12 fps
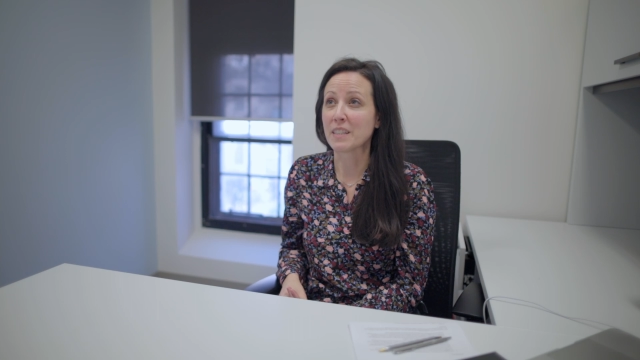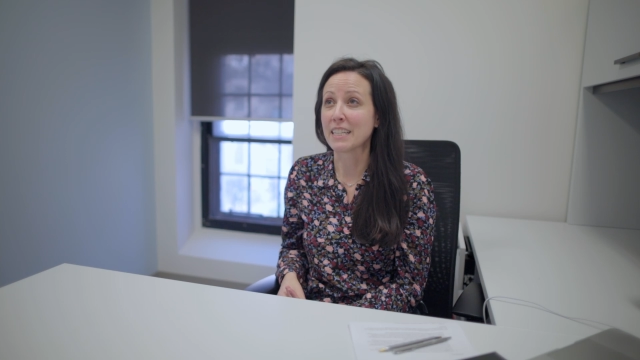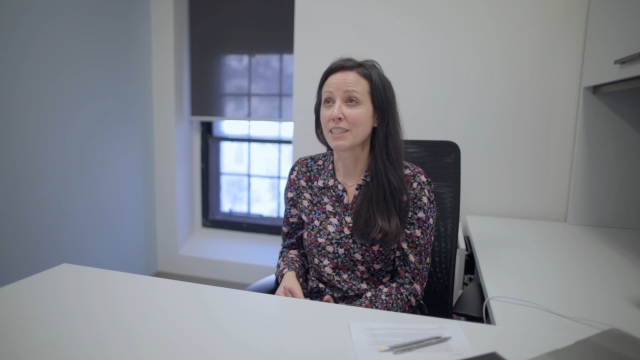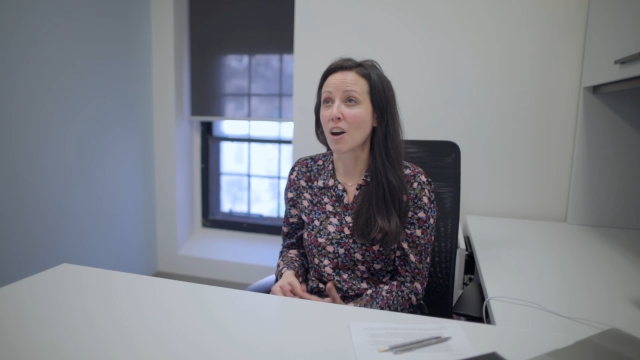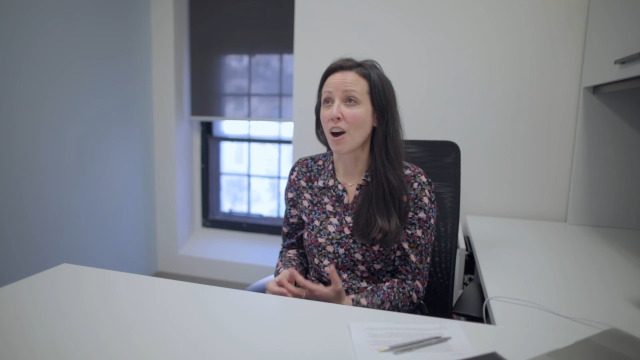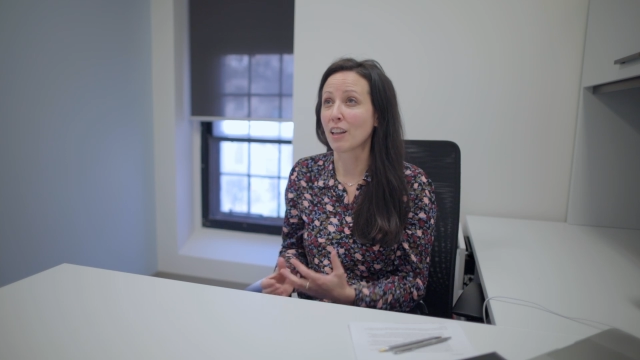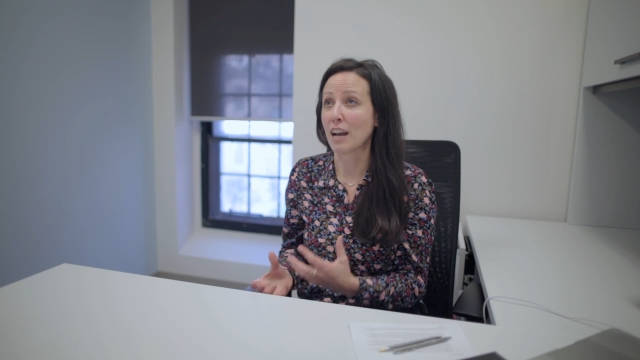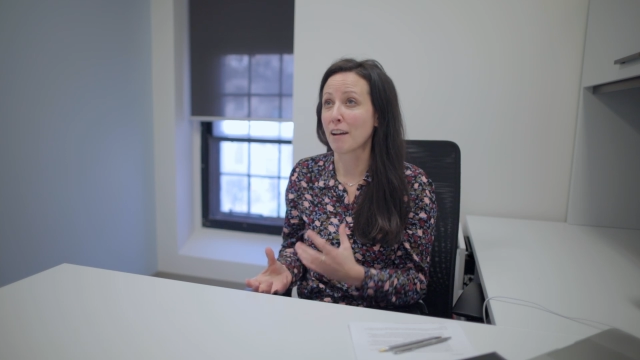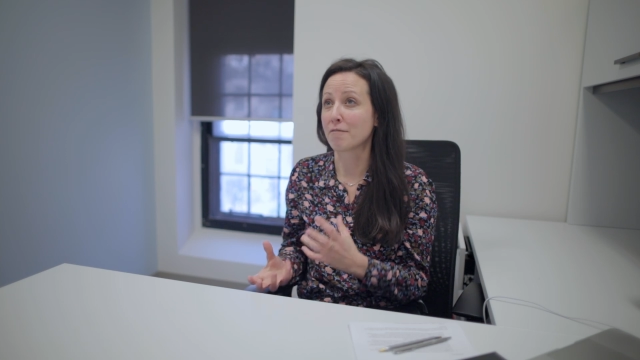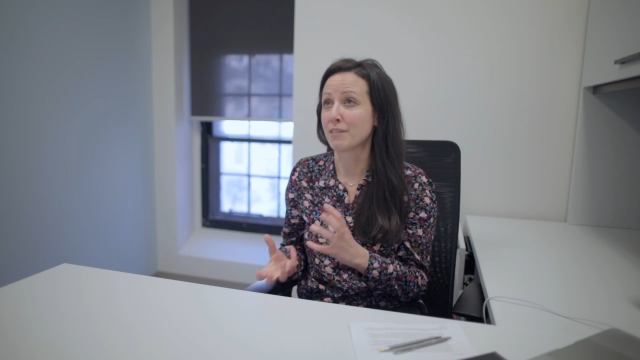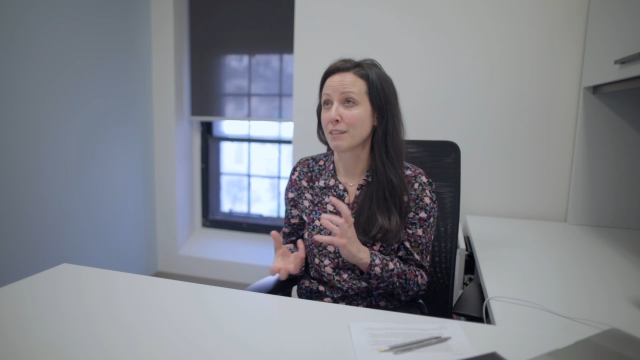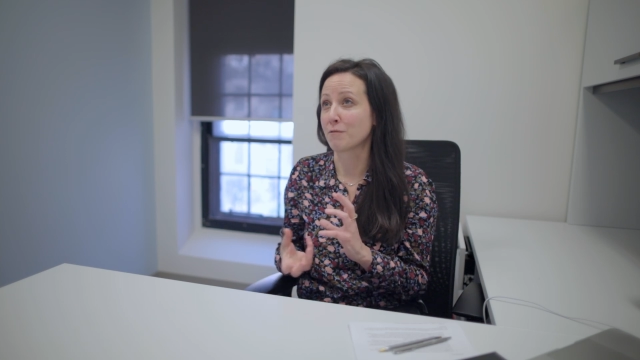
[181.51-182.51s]
these all
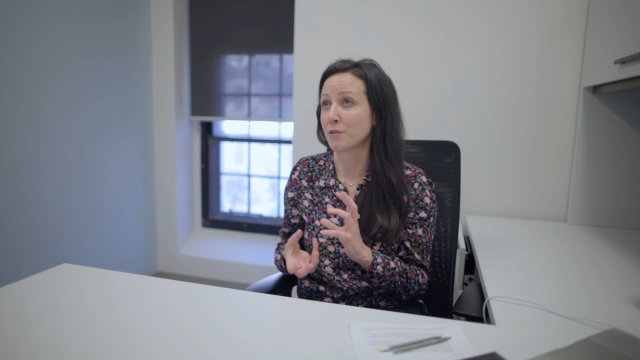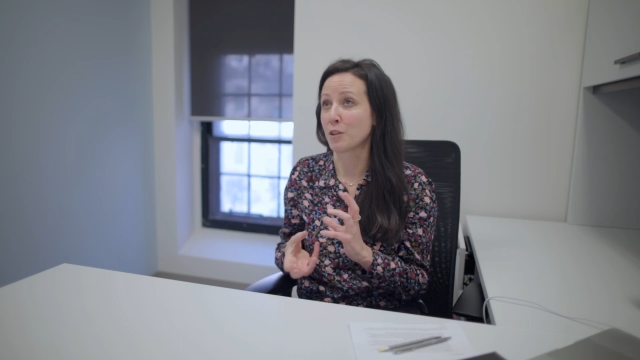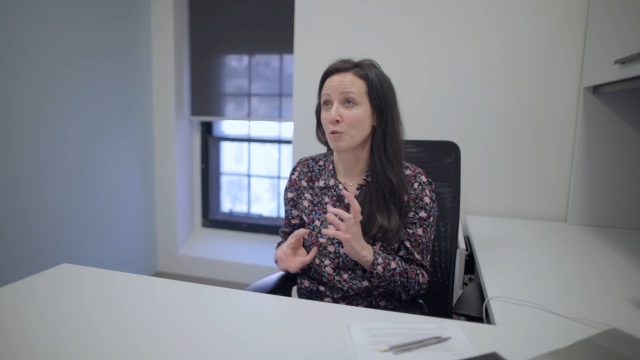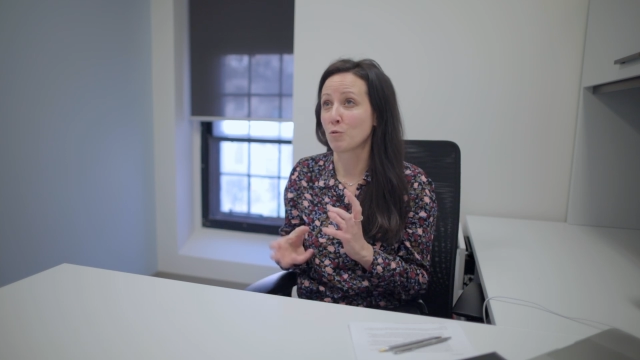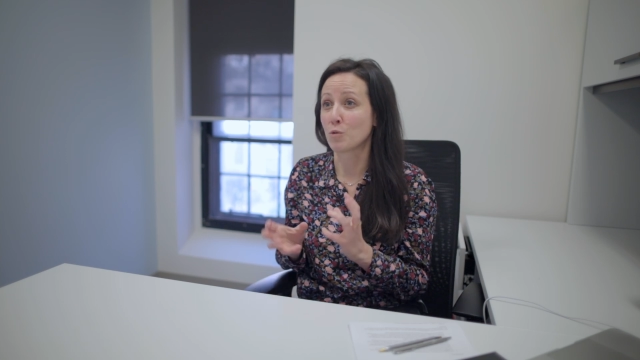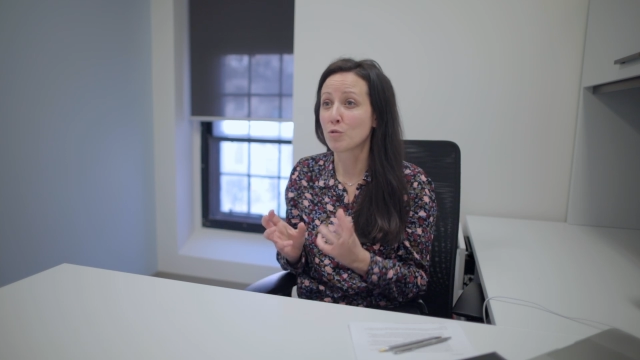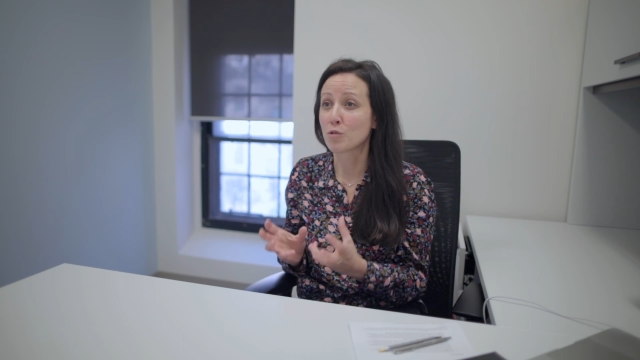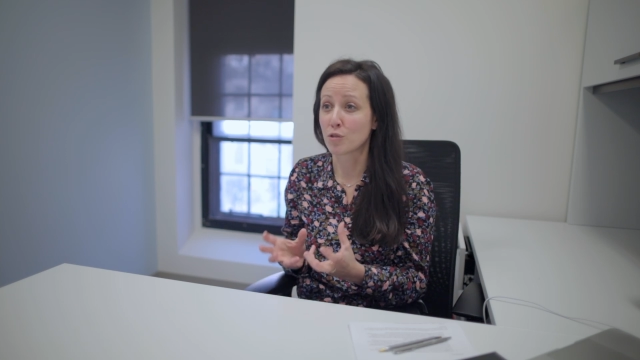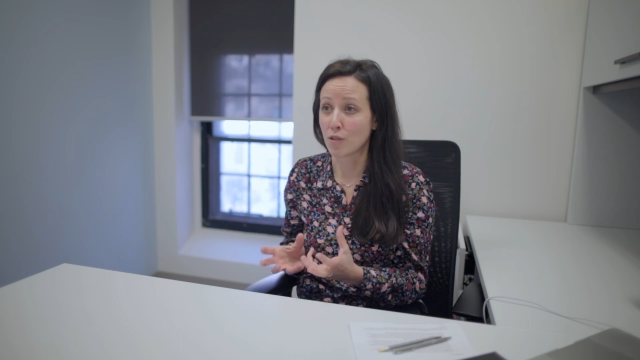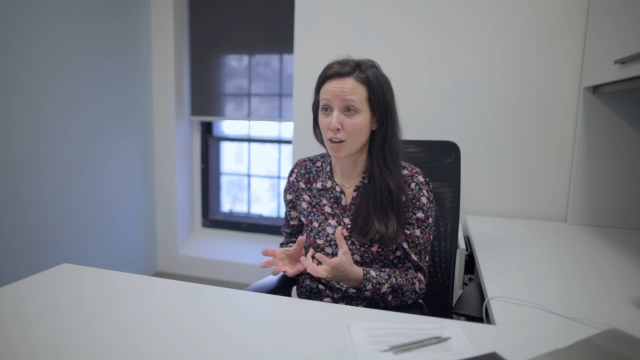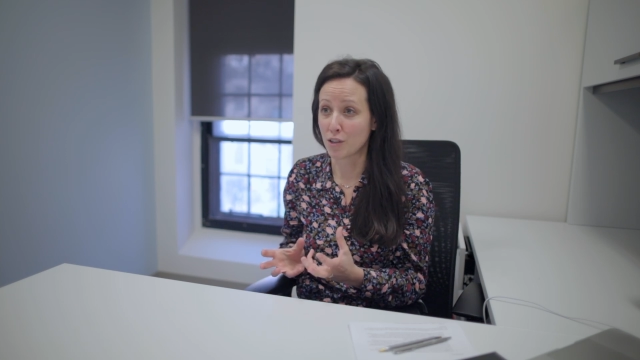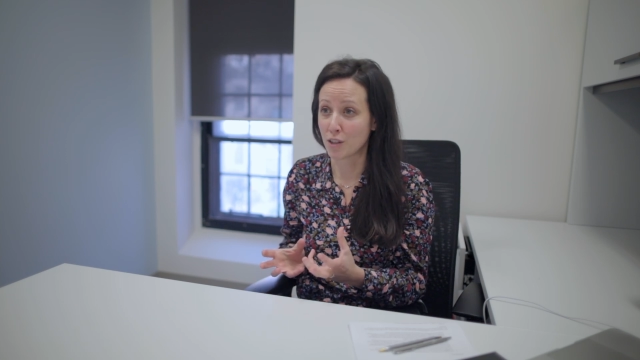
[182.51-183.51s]
have different root
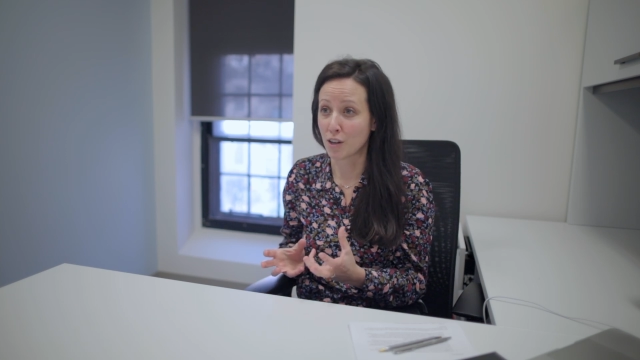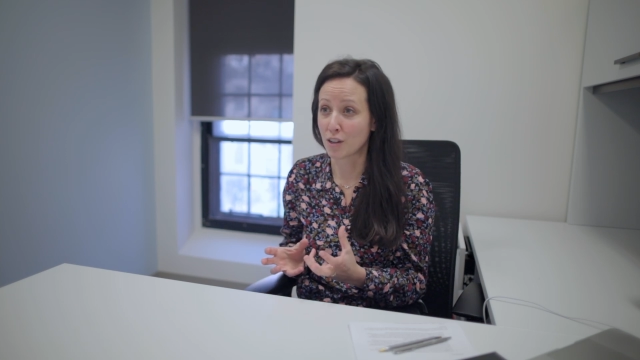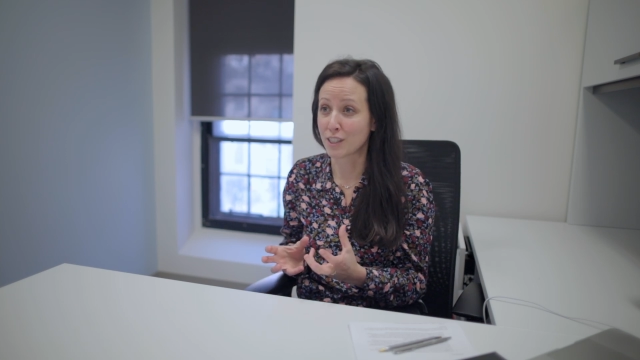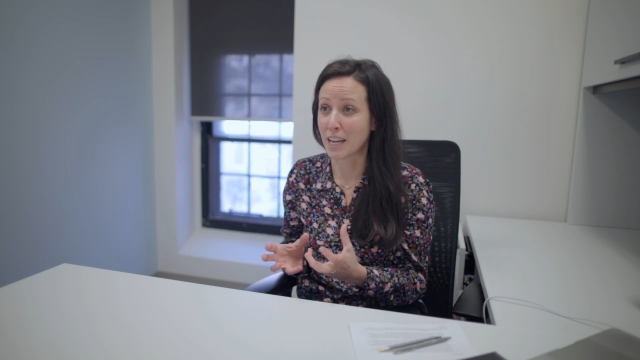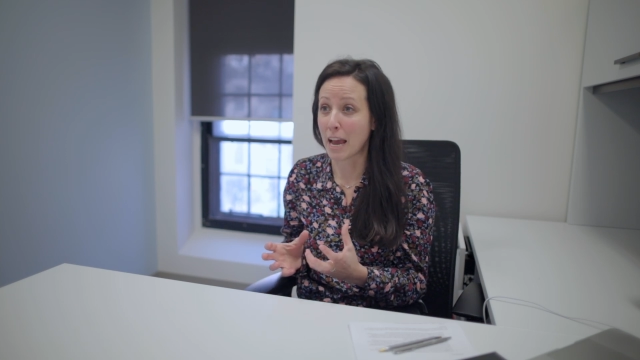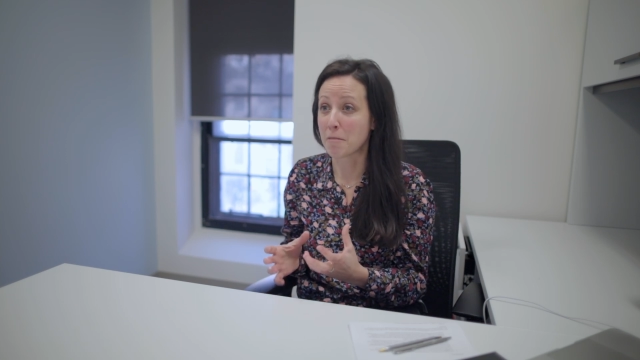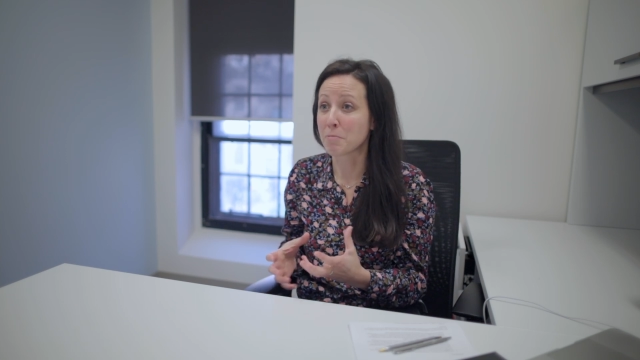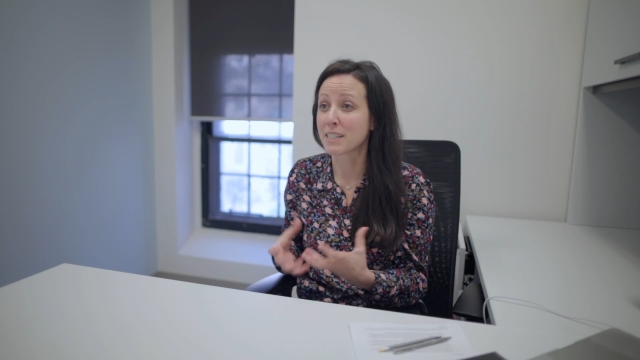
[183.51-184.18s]
structures and